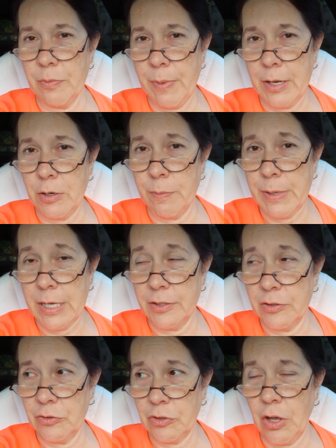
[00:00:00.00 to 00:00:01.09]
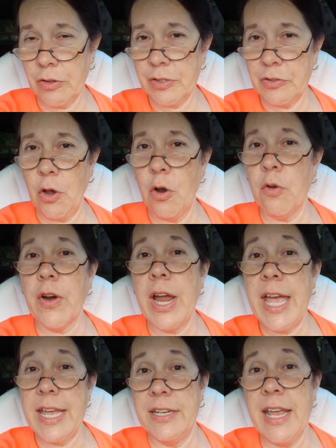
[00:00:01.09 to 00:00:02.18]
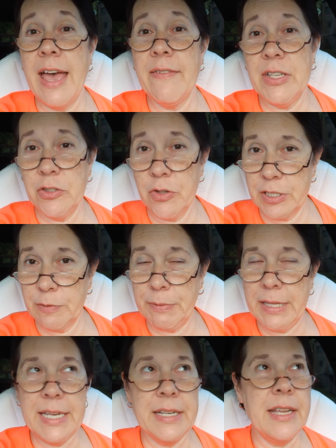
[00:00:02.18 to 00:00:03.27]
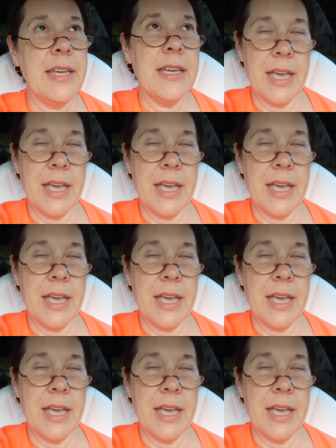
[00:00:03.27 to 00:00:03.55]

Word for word: the better, because there's all this overhead and having to explain